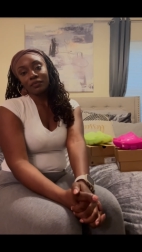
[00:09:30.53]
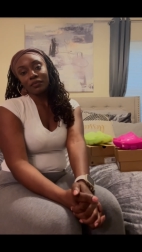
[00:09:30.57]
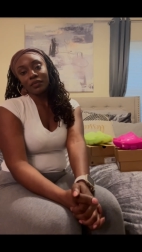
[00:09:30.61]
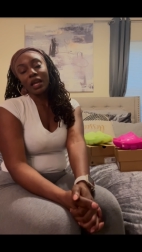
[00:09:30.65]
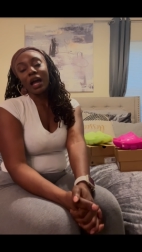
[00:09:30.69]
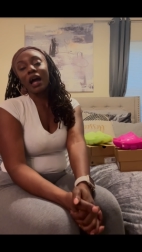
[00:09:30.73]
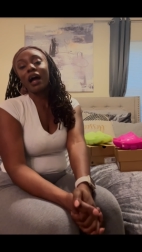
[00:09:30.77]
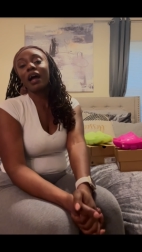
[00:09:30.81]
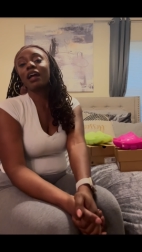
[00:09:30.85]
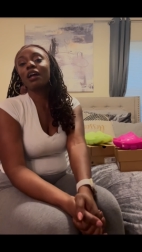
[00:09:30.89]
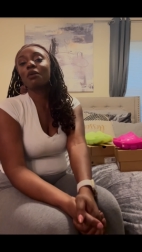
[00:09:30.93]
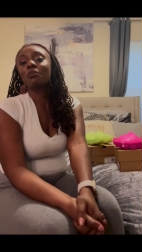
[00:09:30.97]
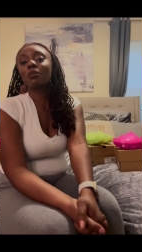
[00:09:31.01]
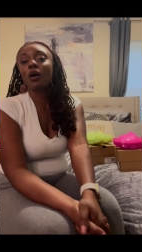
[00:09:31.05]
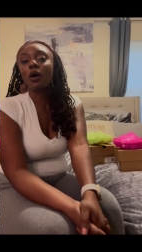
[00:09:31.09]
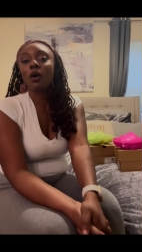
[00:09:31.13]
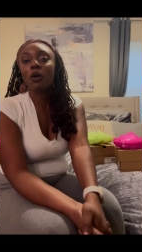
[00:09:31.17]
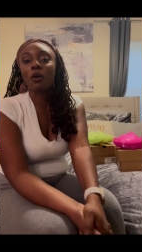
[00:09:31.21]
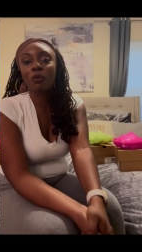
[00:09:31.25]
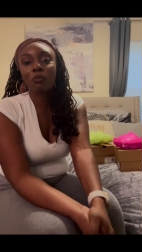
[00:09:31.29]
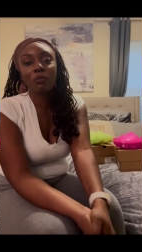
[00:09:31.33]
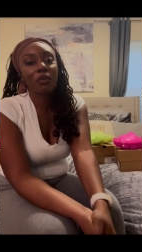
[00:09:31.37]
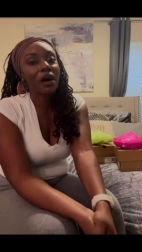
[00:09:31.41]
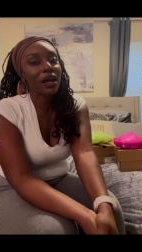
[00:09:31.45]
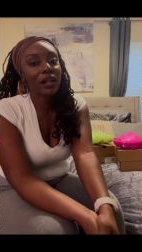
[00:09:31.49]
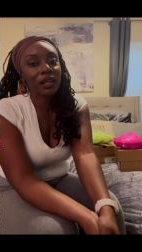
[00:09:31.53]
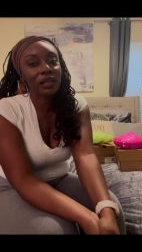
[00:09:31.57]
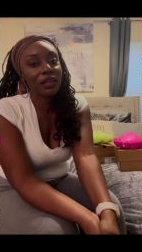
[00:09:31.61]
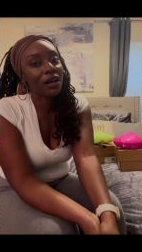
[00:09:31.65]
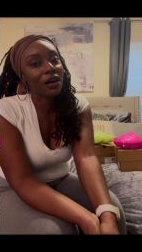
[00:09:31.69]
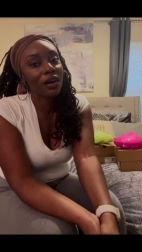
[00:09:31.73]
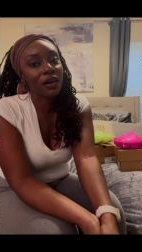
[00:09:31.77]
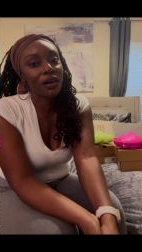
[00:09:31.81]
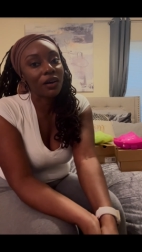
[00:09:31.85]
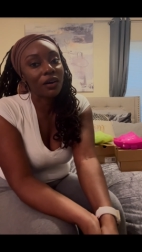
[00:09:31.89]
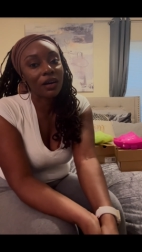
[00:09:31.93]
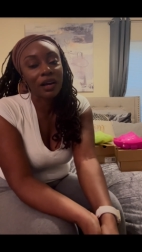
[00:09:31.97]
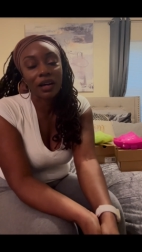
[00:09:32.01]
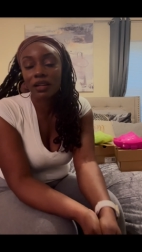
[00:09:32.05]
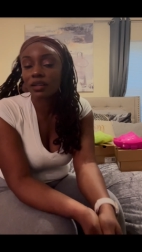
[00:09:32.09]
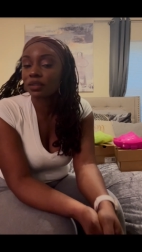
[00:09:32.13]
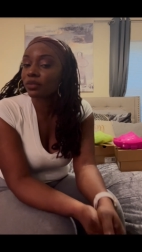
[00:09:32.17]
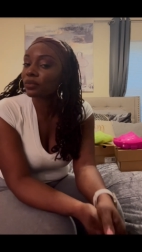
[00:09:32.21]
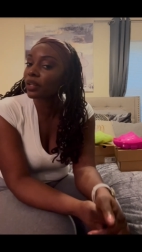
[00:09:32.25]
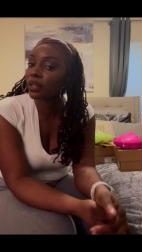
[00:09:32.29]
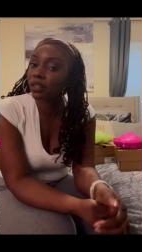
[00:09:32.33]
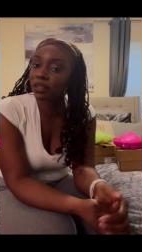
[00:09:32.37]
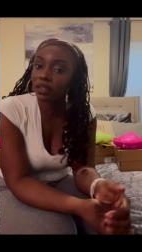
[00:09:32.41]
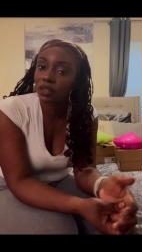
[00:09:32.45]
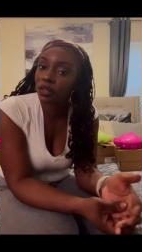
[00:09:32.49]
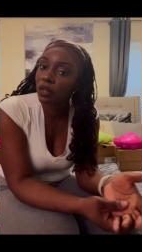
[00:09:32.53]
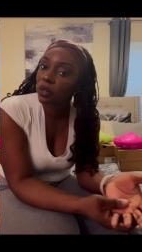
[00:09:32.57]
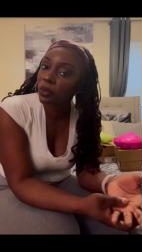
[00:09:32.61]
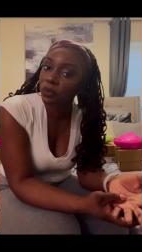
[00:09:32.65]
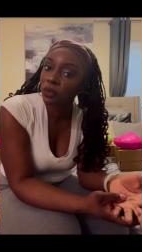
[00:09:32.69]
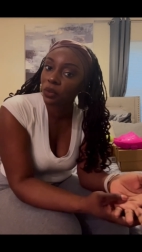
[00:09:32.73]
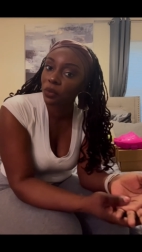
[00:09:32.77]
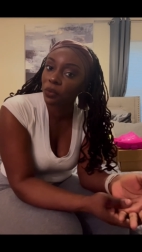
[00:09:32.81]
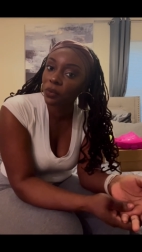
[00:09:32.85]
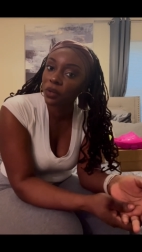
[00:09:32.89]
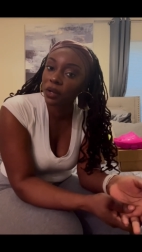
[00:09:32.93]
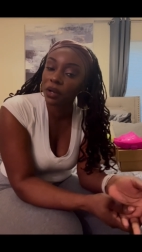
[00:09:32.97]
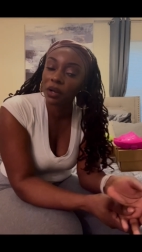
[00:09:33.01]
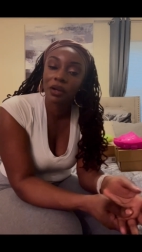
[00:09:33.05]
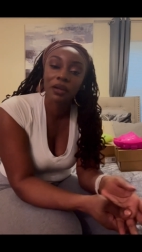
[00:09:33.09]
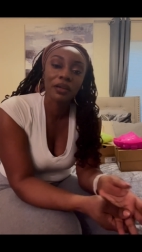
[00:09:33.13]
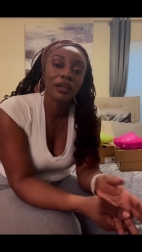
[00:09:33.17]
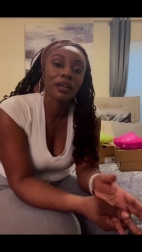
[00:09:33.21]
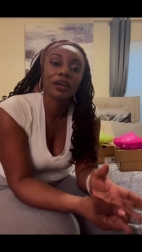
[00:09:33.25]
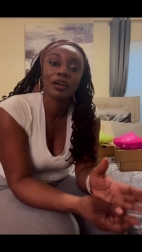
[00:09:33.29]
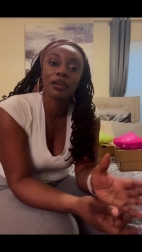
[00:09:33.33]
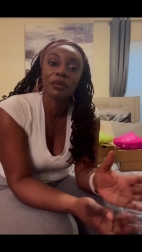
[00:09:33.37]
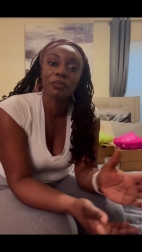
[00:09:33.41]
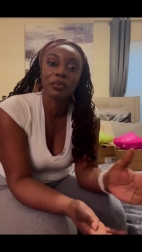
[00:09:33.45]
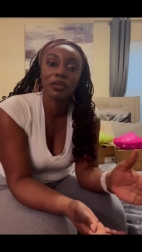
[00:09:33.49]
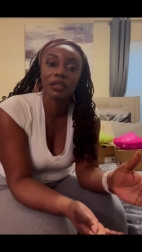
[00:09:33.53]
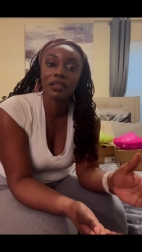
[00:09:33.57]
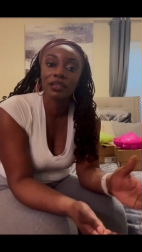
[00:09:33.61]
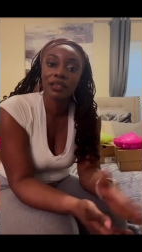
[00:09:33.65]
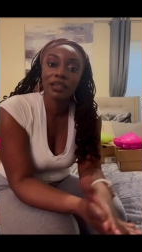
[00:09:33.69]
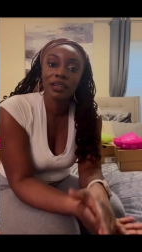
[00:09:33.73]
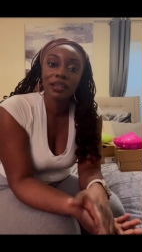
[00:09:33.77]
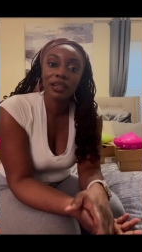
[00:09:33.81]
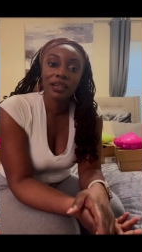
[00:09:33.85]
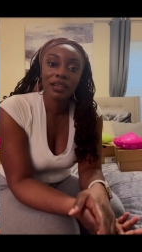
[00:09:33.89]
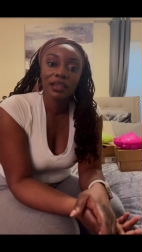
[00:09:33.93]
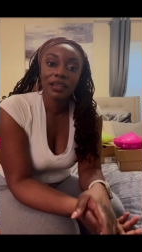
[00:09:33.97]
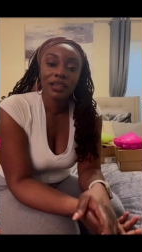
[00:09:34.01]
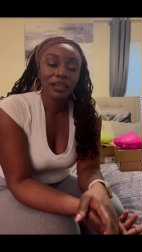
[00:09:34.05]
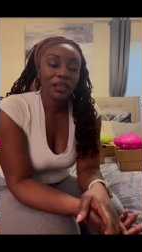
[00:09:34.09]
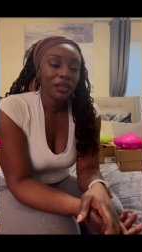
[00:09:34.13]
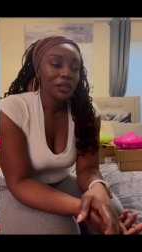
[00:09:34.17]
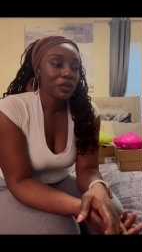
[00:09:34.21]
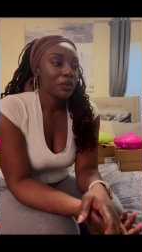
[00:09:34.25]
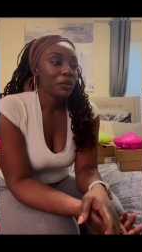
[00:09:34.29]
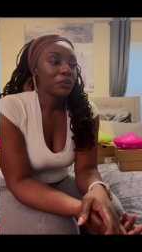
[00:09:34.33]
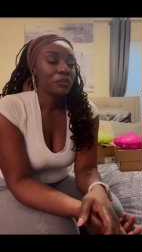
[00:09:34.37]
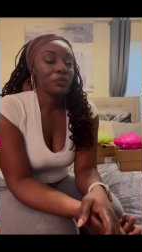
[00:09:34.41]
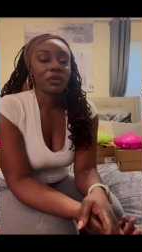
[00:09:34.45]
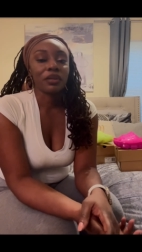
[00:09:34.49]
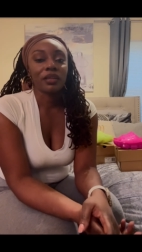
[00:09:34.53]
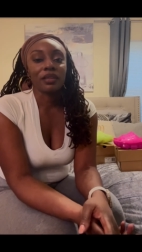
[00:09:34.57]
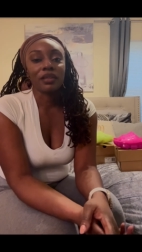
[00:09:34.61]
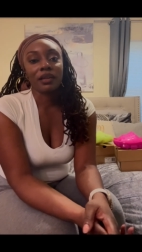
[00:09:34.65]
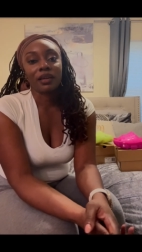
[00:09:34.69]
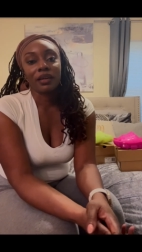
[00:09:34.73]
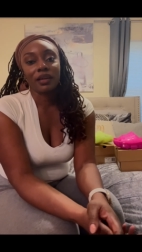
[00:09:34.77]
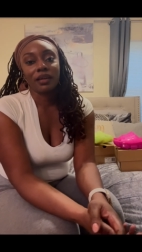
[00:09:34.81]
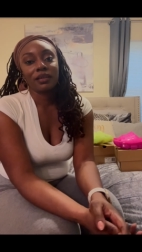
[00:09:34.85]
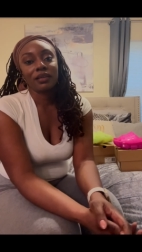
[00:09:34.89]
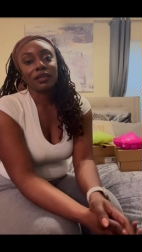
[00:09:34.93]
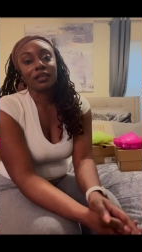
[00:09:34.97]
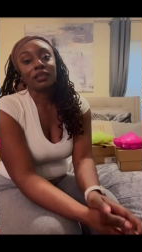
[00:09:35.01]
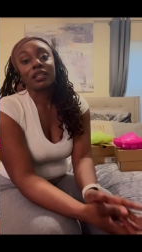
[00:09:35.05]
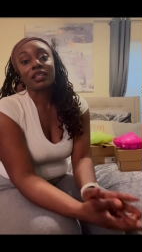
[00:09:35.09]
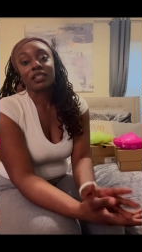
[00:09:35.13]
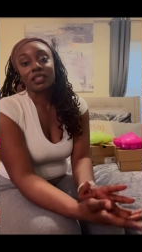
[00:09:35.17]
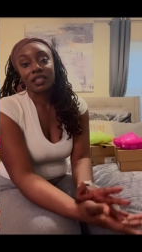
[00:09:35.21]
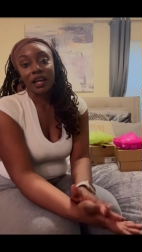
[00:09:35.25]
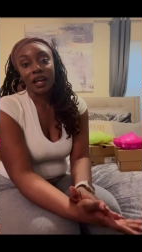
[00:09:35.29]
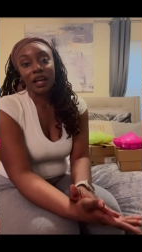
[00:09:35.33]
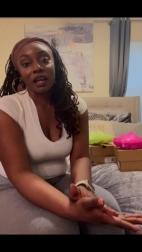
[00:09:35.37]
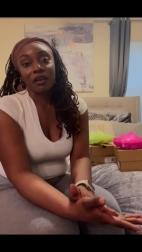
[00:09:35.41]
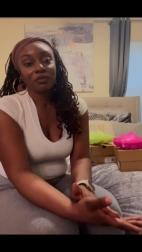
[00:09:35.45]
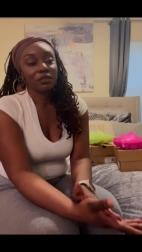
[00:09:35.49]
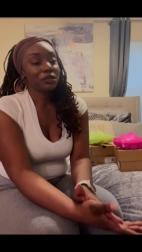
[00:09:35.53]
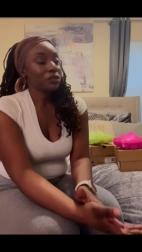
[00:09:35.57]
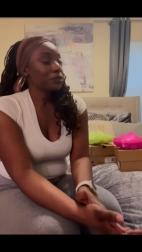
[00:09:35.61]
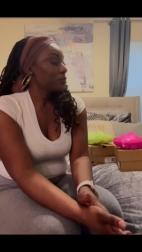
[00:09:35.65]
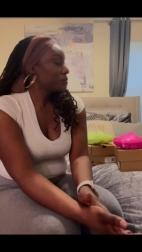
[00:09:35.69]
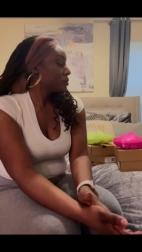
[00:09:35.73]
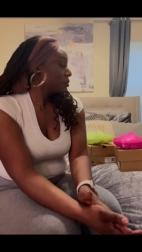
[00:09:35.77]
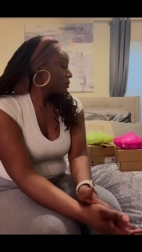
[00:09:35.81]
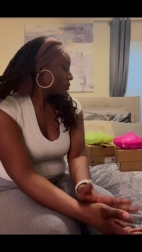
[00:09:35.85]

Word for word: I am a homebody, y'all. I don't like to go nowhere, y'all, but but yeah, unless I have to.